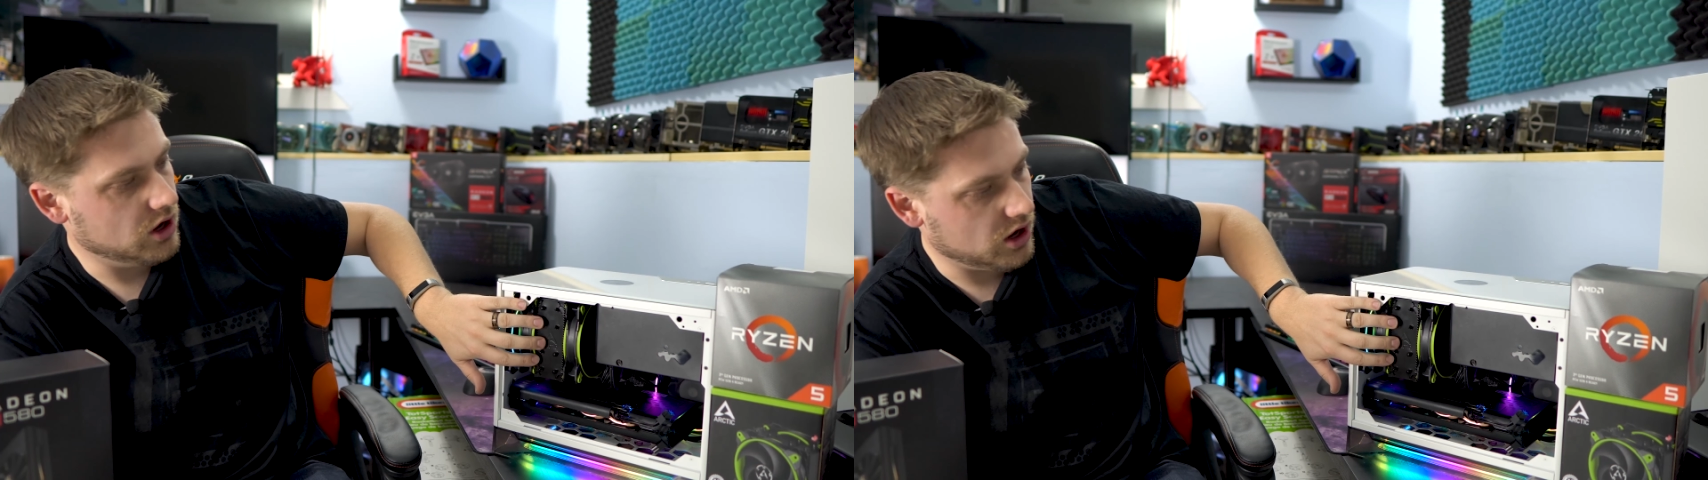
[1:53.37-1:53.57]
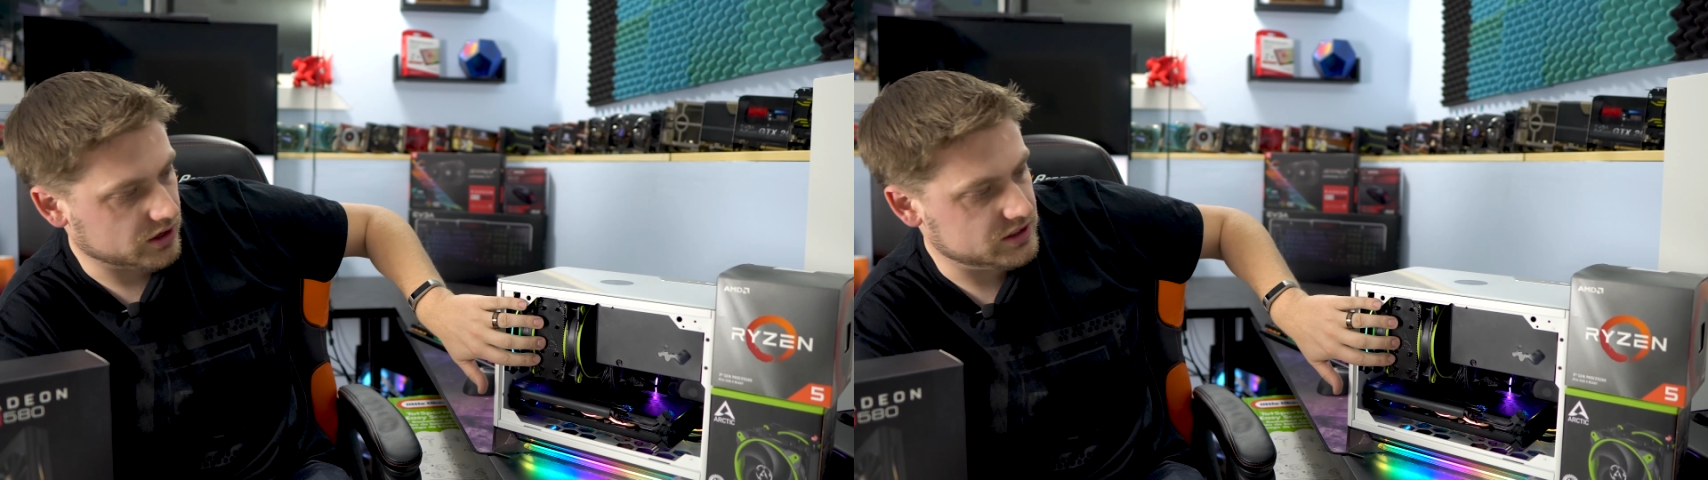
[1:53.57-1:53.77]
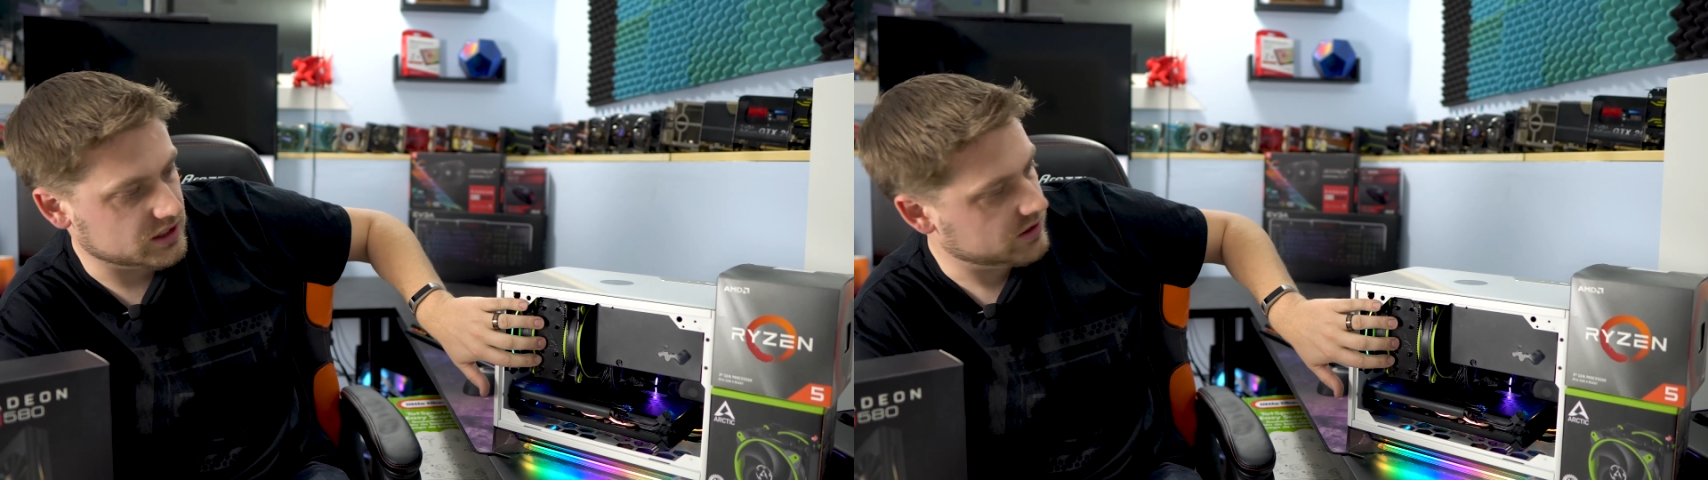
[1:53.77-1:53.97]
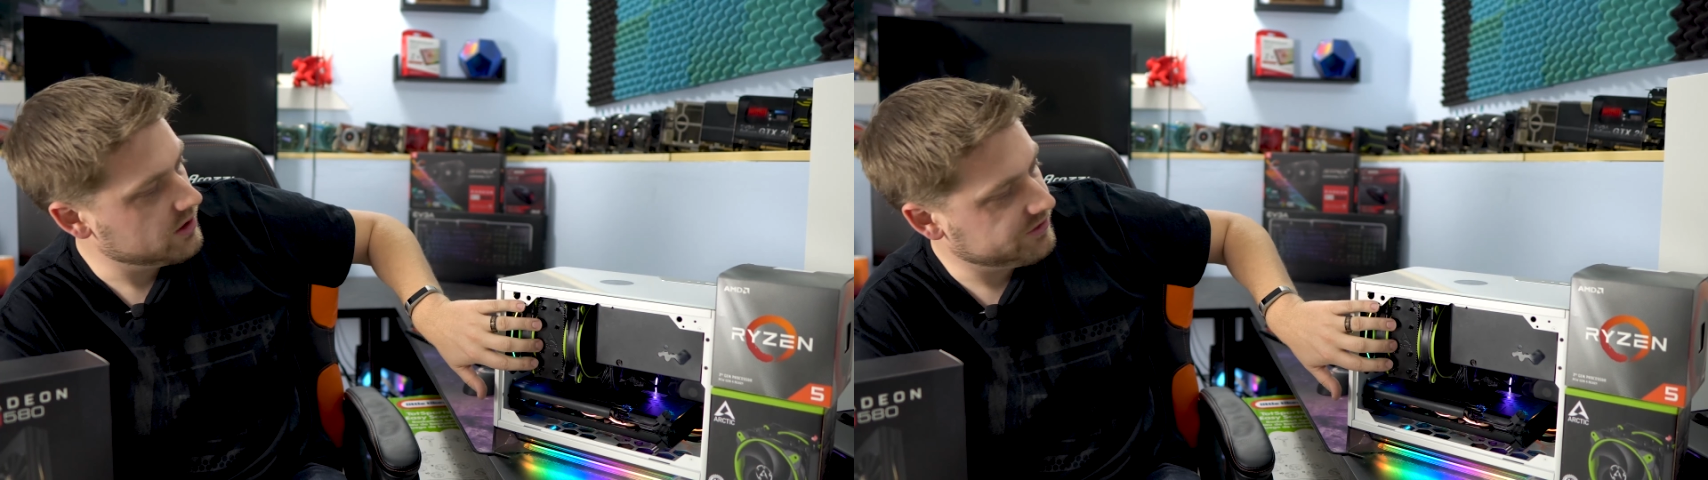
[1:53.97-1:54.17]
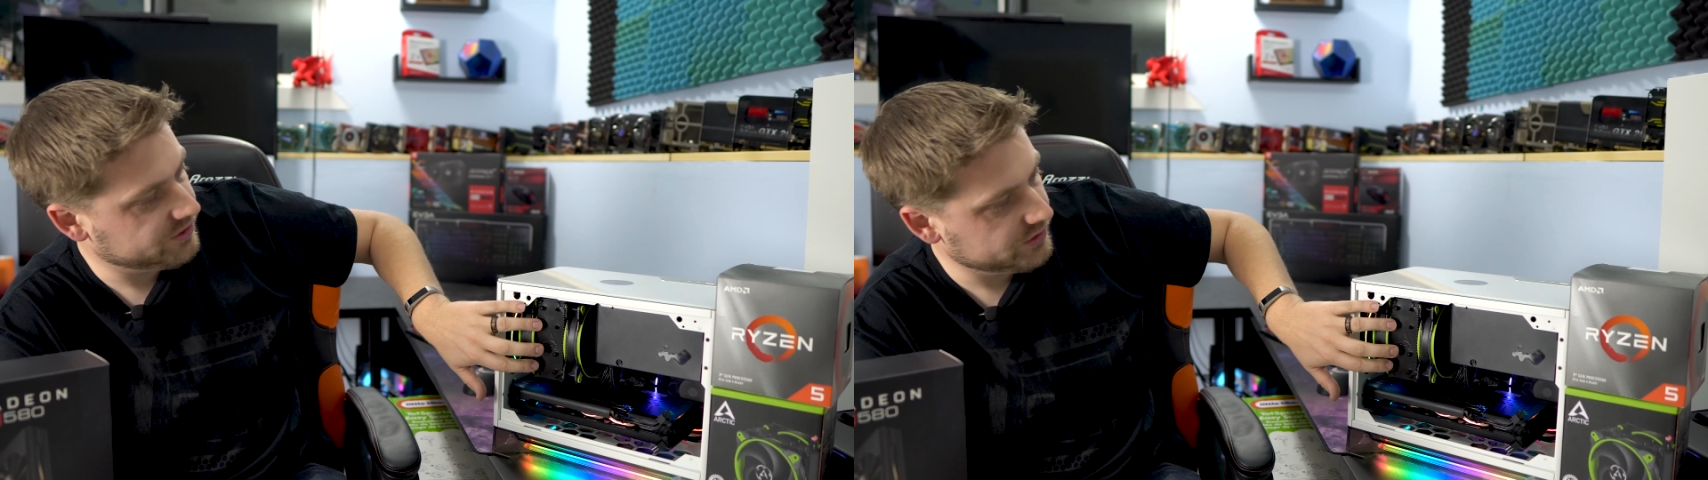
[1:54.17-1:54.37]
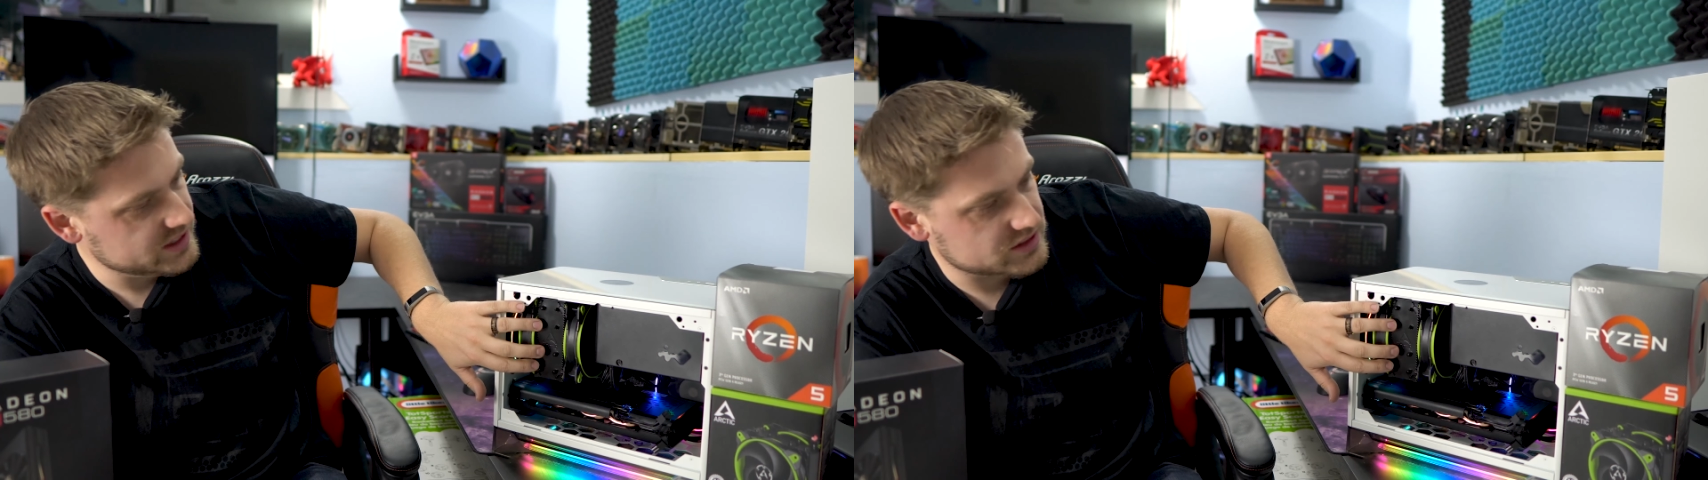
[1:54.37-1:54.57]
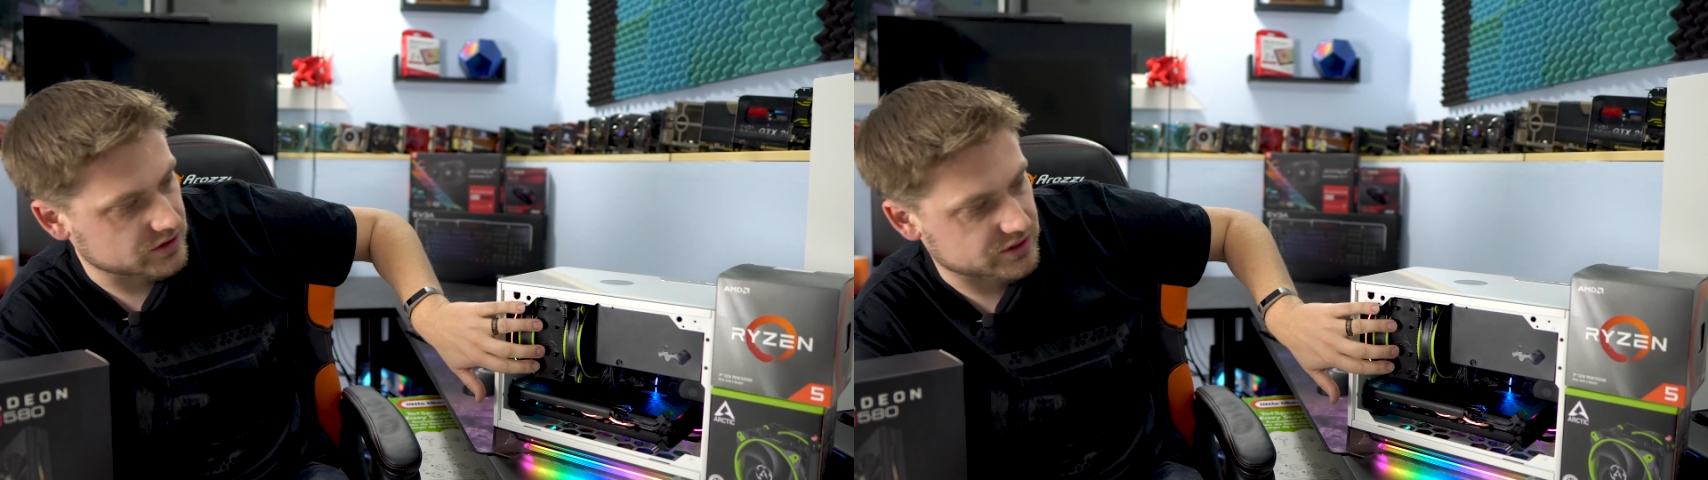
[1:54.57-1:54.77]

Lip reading: Arctic Freezer